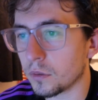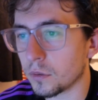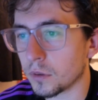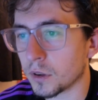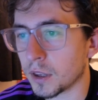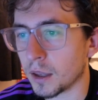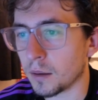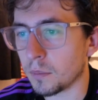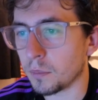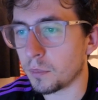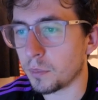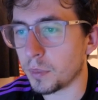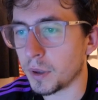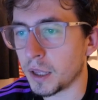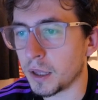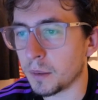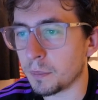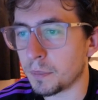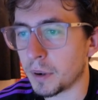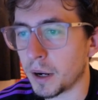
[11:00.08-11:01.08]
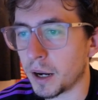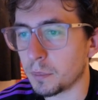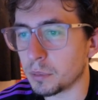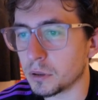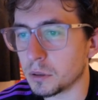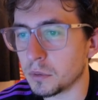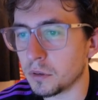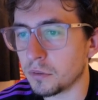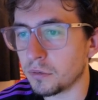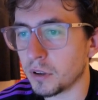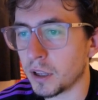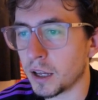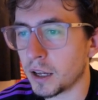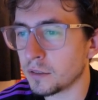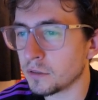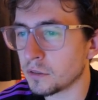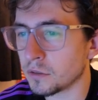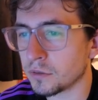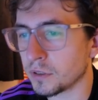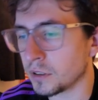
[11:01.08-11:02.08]
getting beat by Plymouth
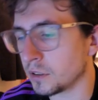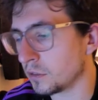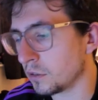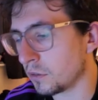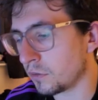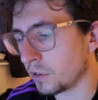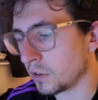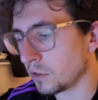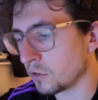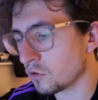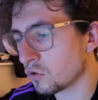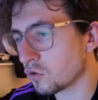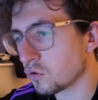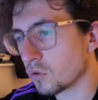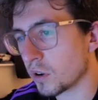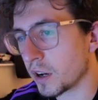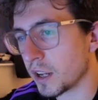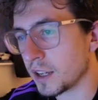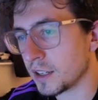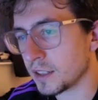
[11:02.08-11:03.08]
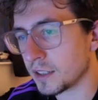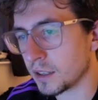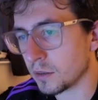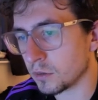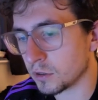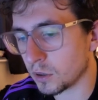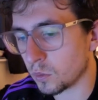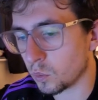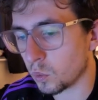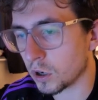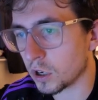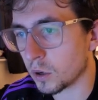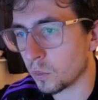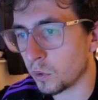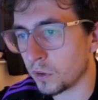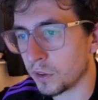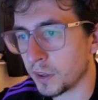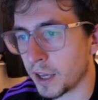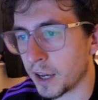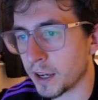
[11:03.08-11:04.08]
there. Nothing crazy. Was it
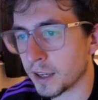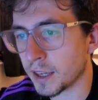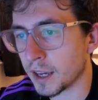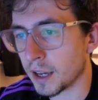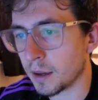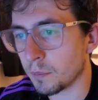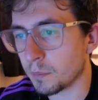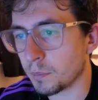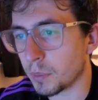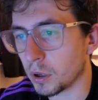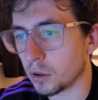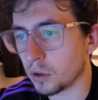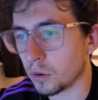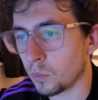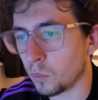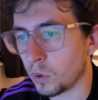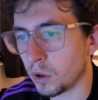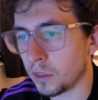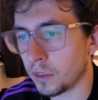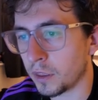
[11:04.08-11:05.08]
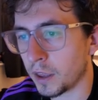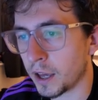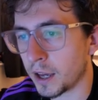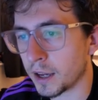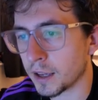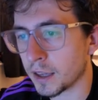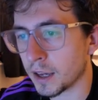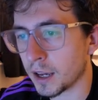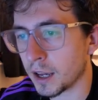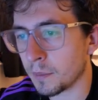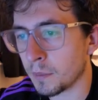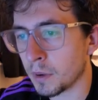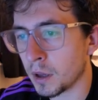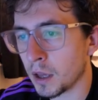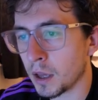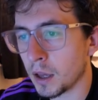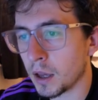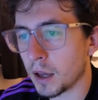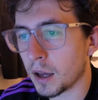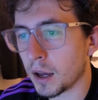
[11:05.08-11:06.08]
Wycombe win their game, Bolton win their game,
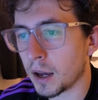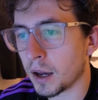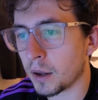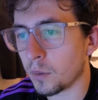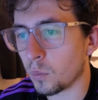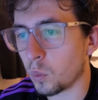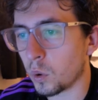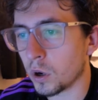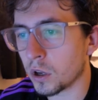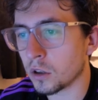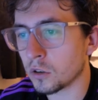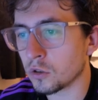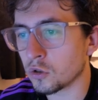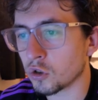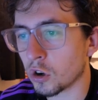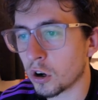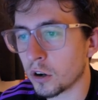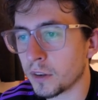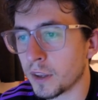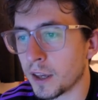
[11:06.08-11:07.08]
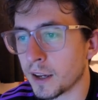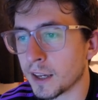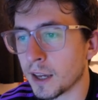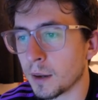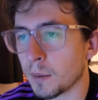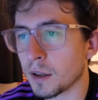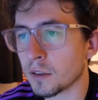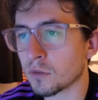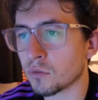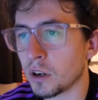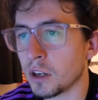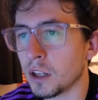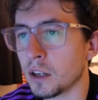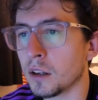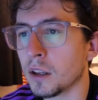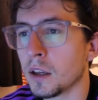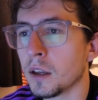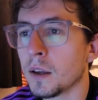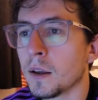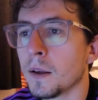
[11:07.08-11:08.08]
and Wigan drawing their game against
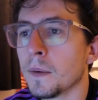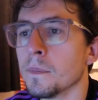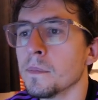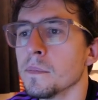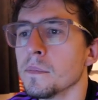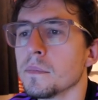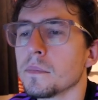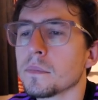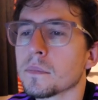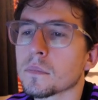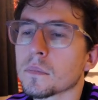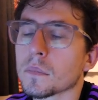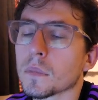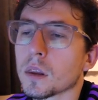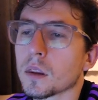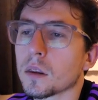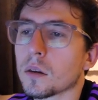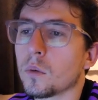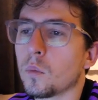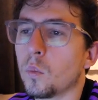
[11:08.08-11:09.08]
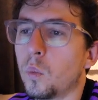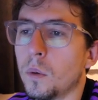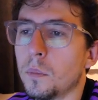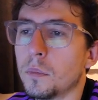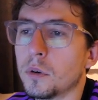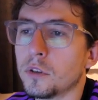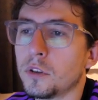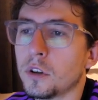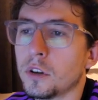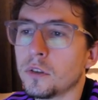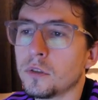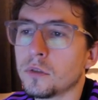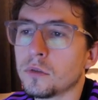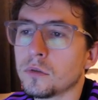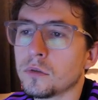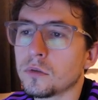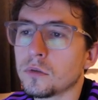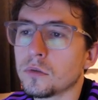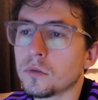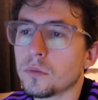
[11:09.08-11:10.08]
Reading. Wimbledon
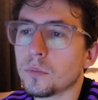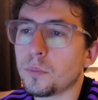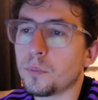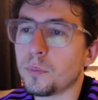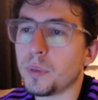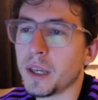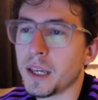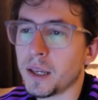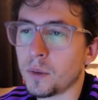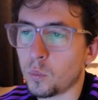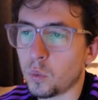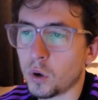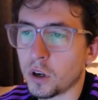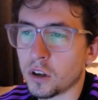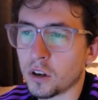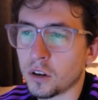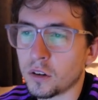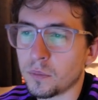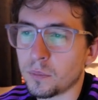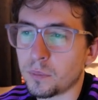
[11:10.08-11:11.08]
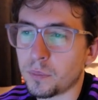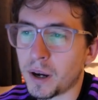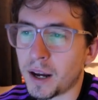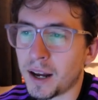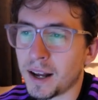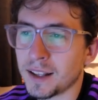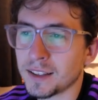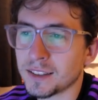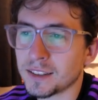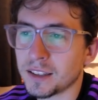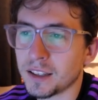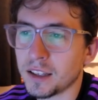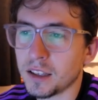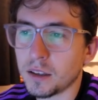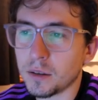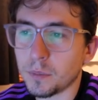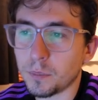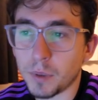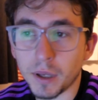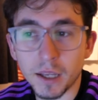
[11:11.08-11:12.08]
beating Wigan, Barnsley
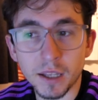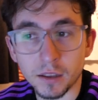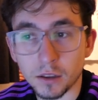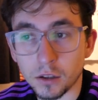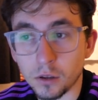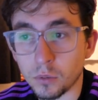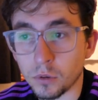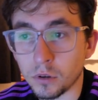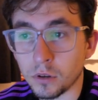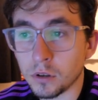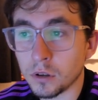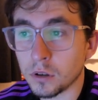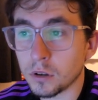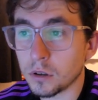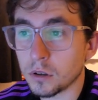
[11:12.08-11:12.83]
beating Luton,